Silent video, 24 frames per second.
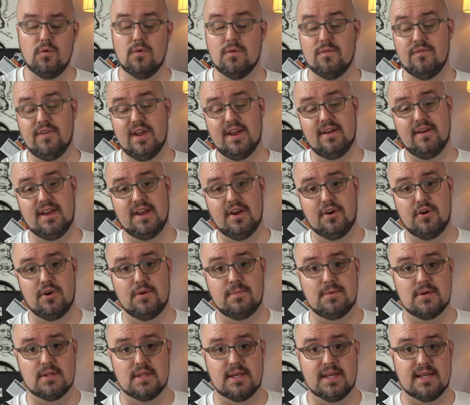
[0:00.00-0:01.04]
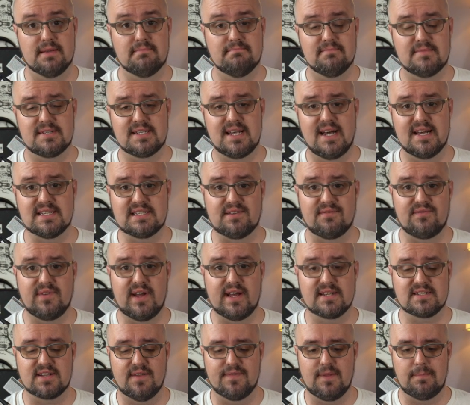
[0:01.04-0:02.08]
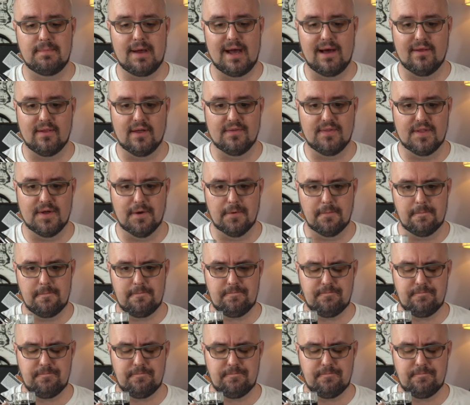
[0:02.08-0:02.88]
very herbally sassafras on the palate, though.